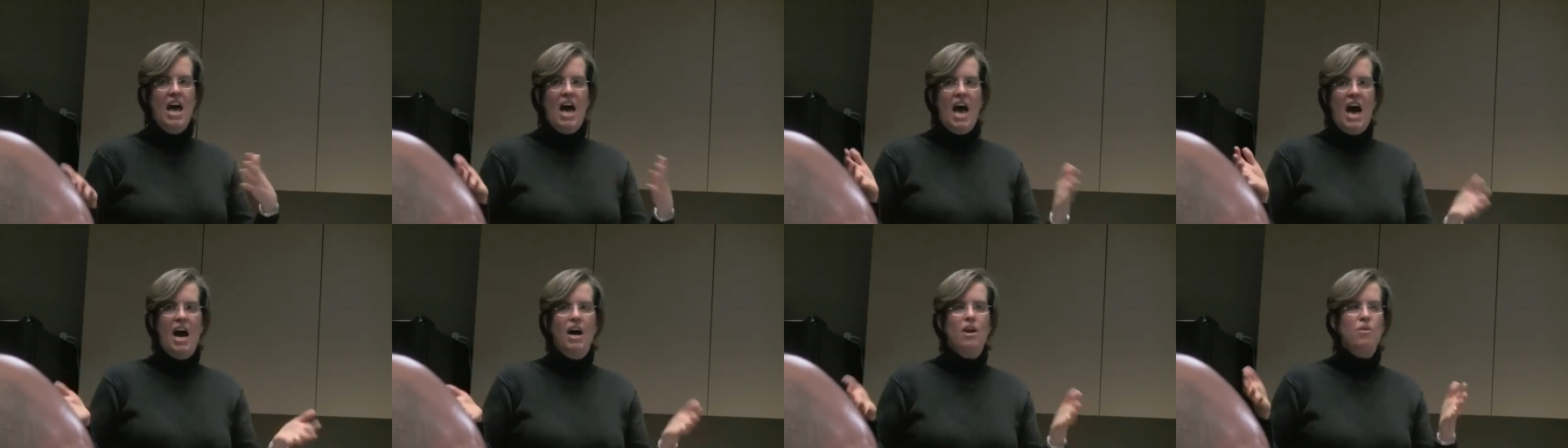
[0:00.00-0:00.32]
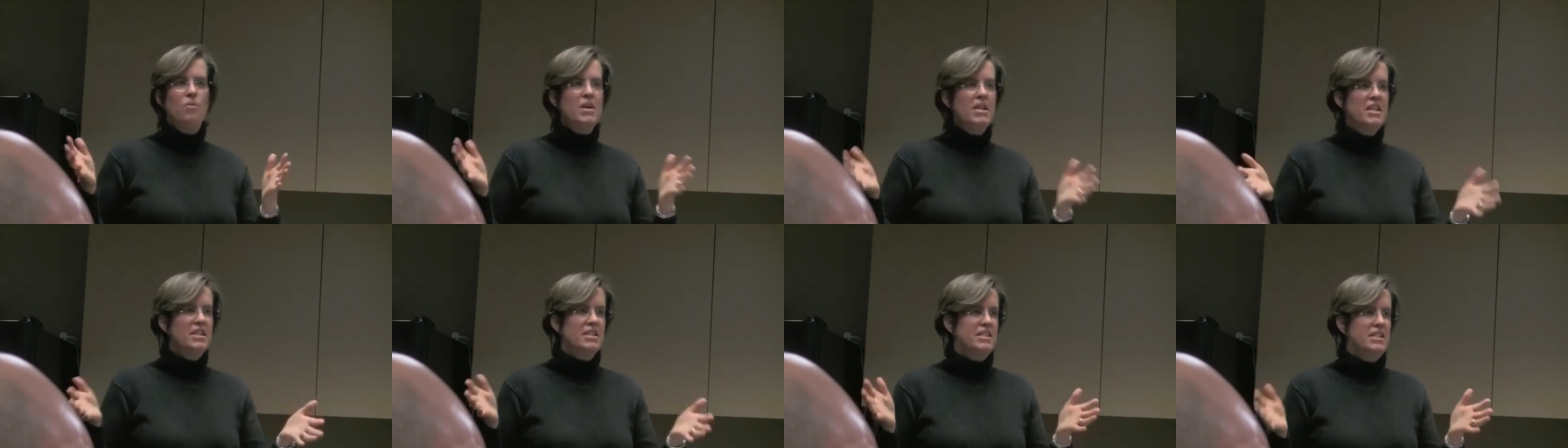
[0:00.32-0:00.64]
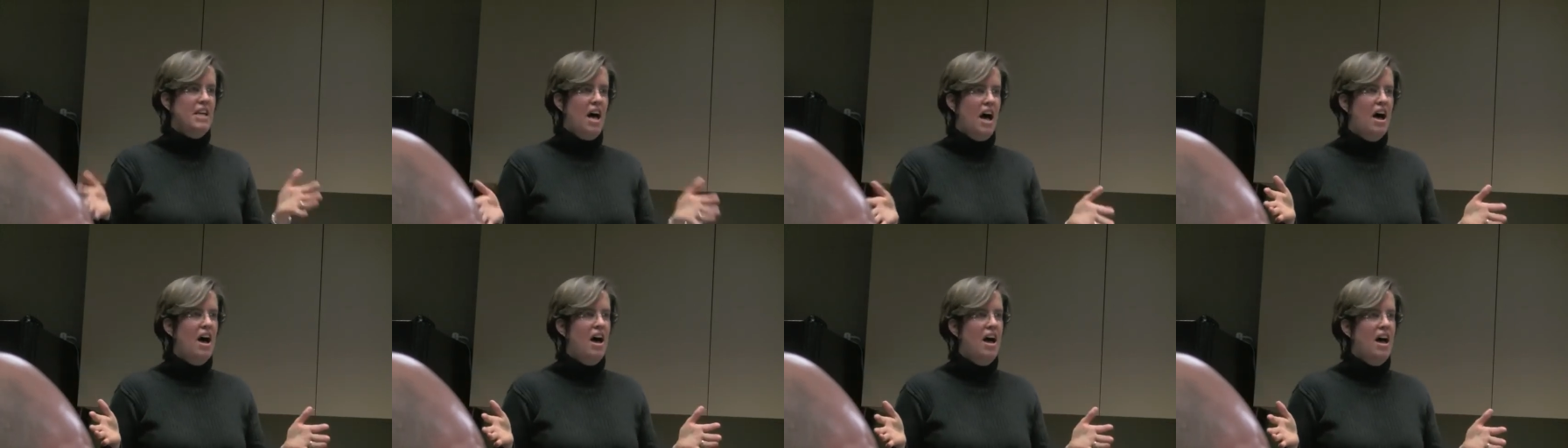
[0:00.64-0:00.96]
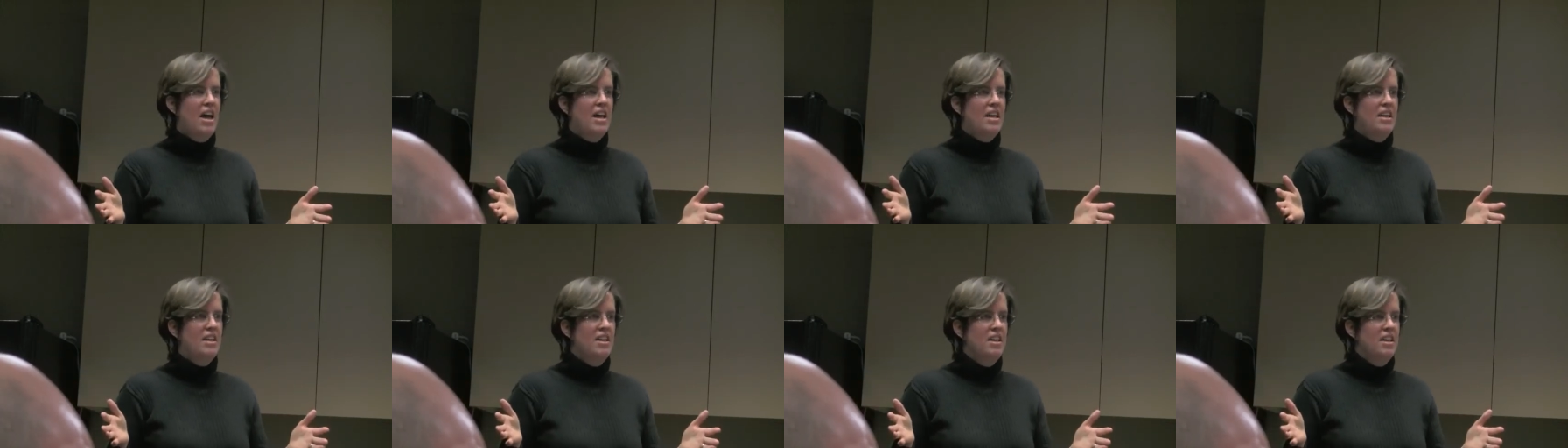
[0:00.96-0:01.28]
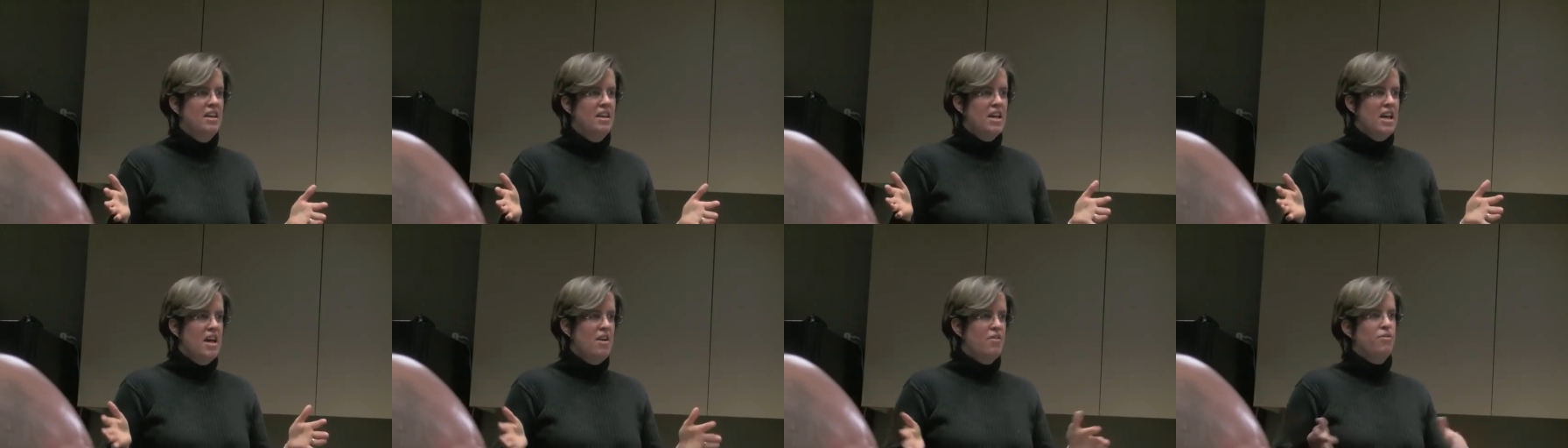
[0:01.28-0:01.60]
How do we decide
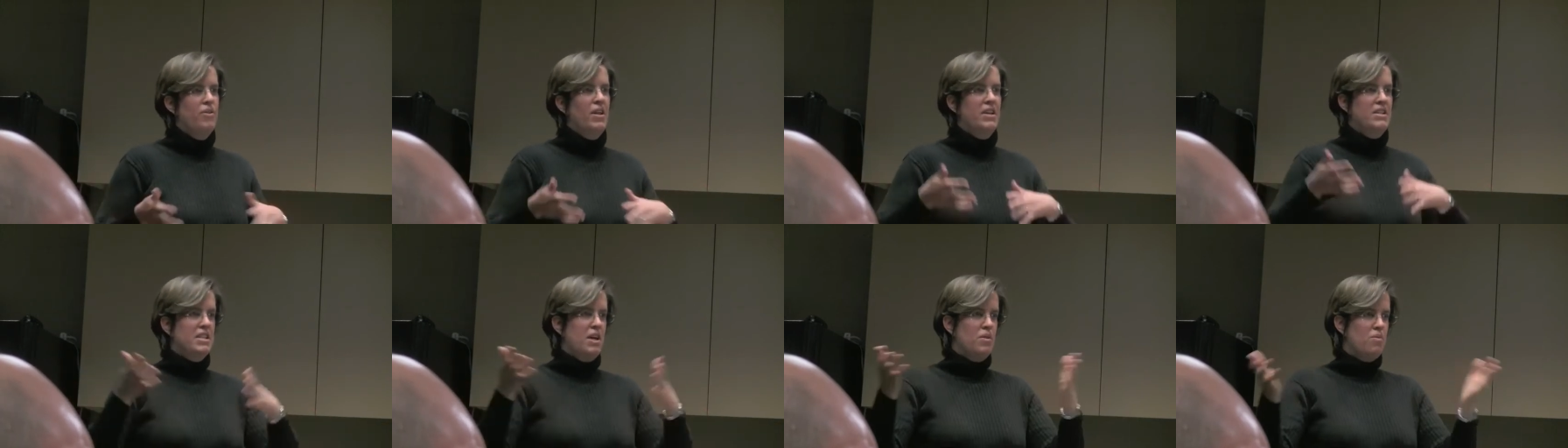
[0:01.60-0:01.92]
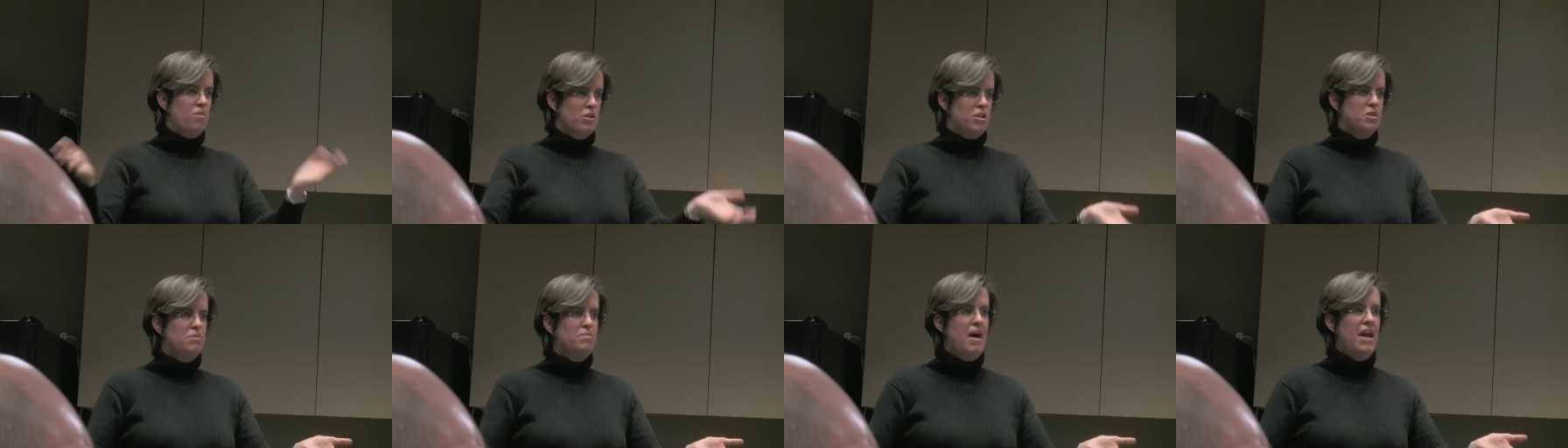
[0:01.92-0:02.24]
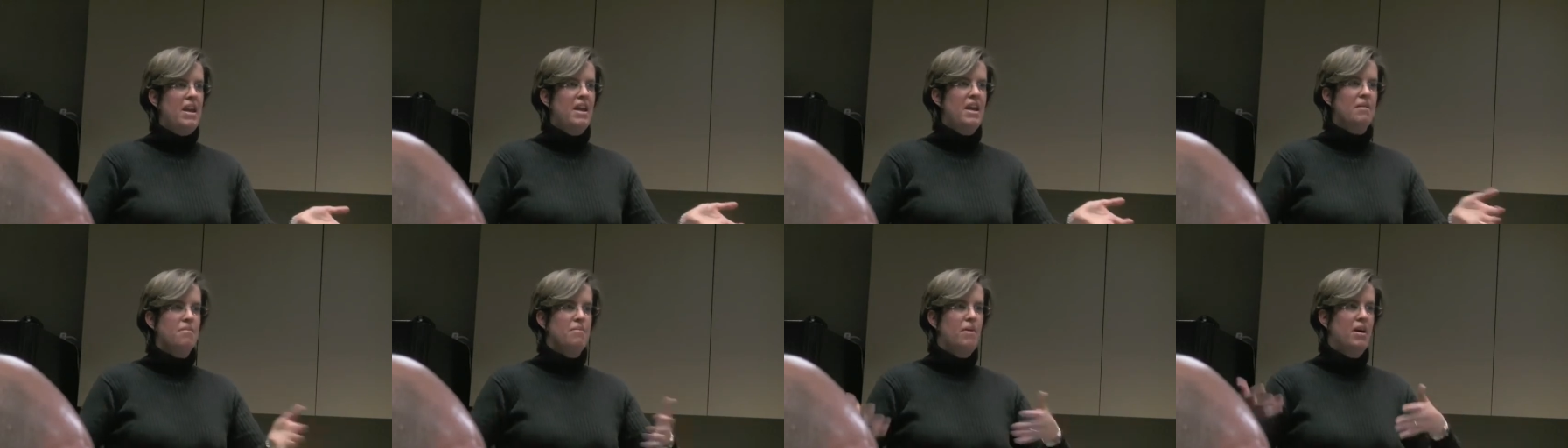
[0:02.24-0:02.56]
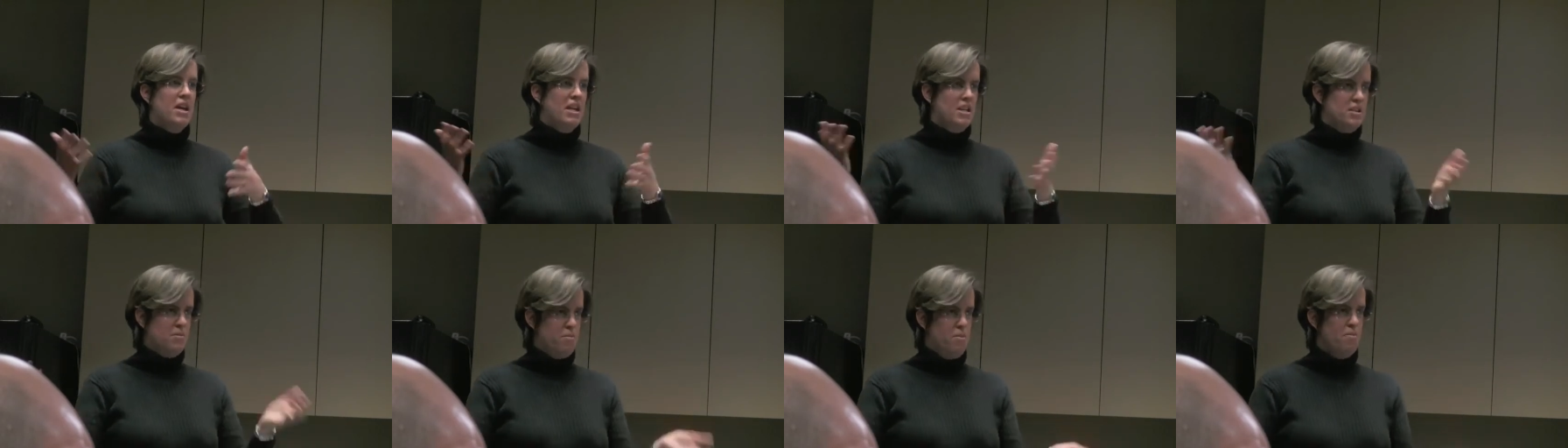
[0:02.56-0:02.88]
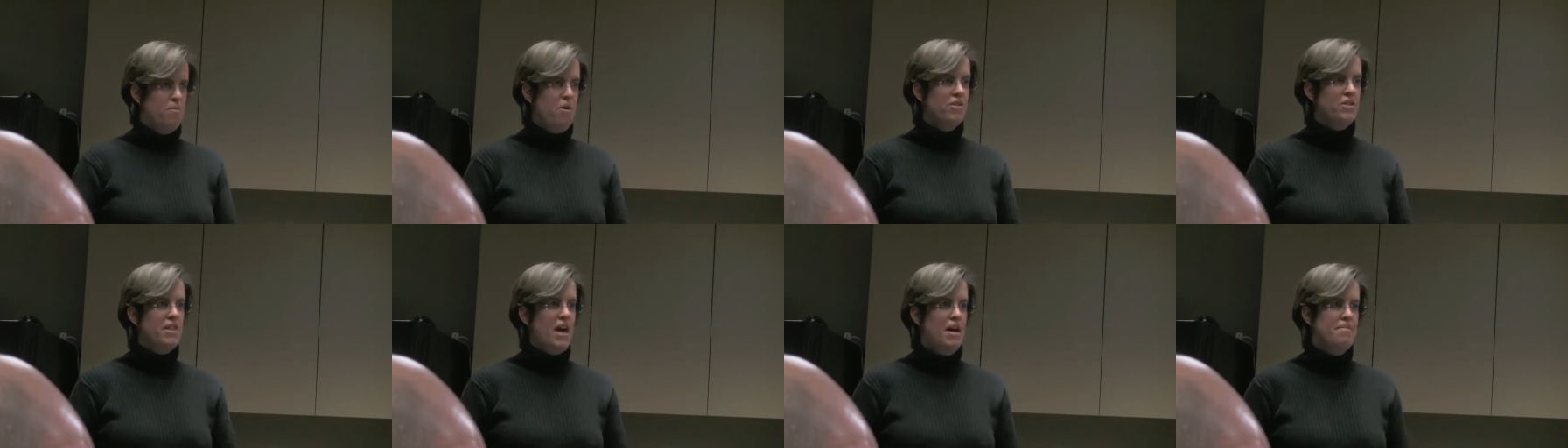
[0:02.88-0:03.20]
if, let's say, we're spending money to
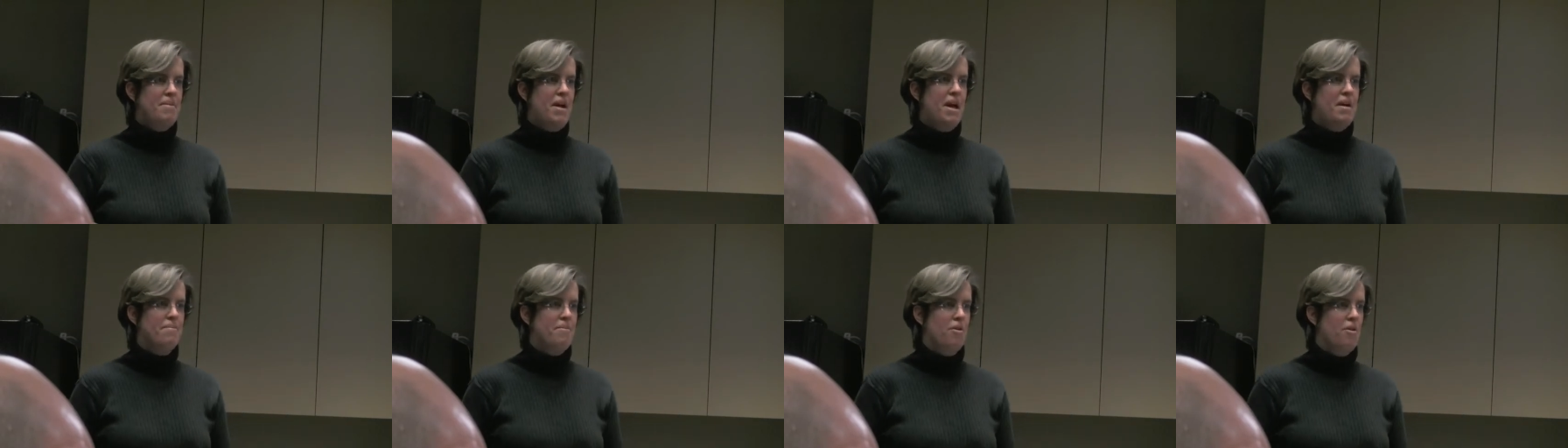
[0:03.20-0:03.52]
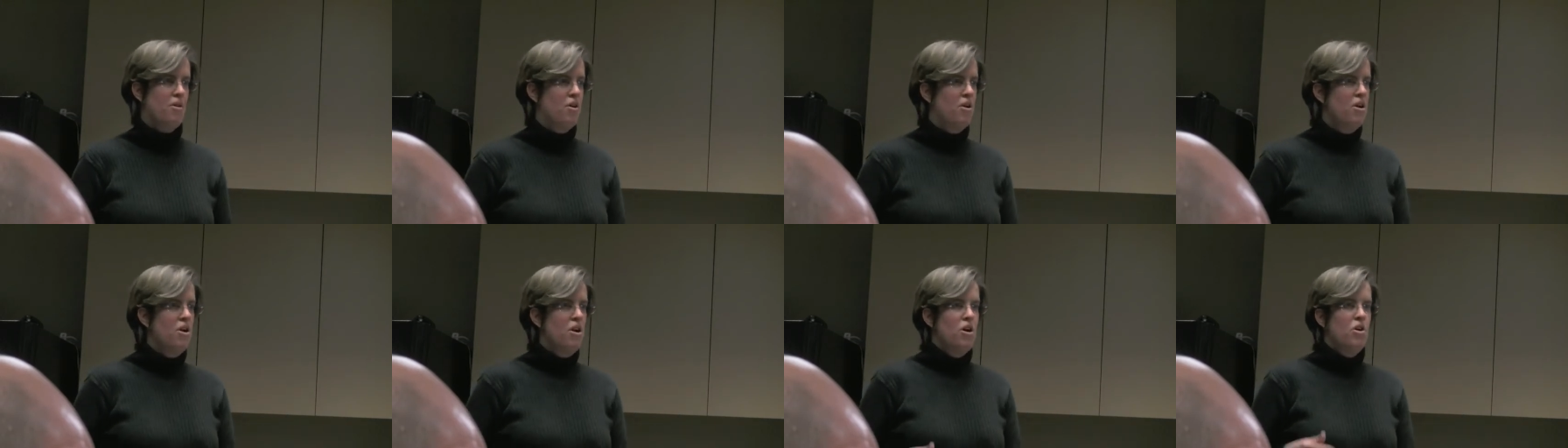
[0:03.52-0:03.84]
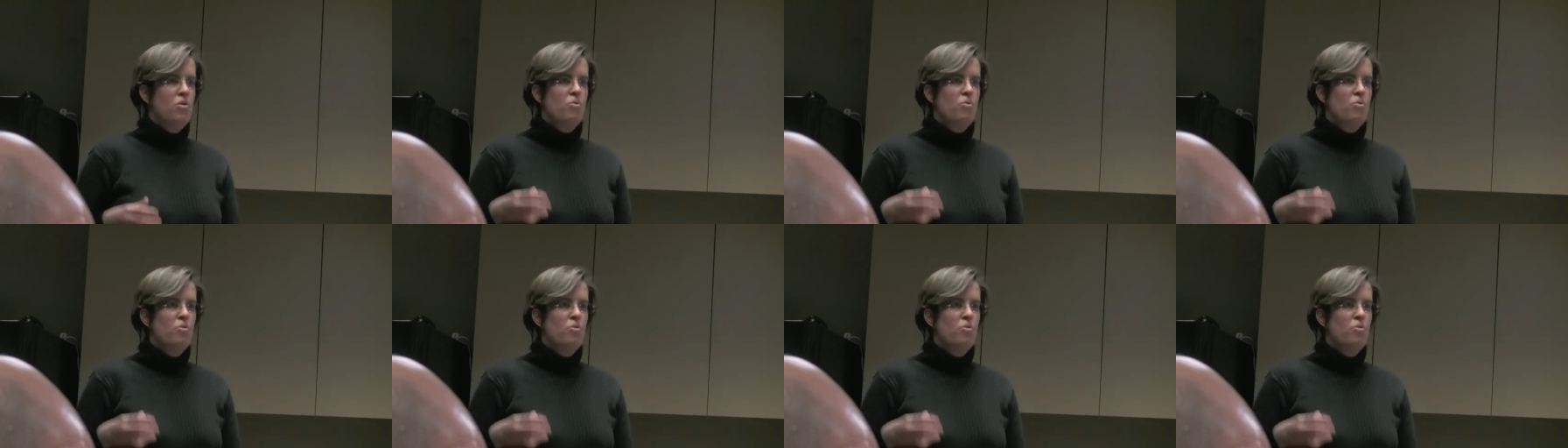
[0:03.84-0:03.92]
promote that paper,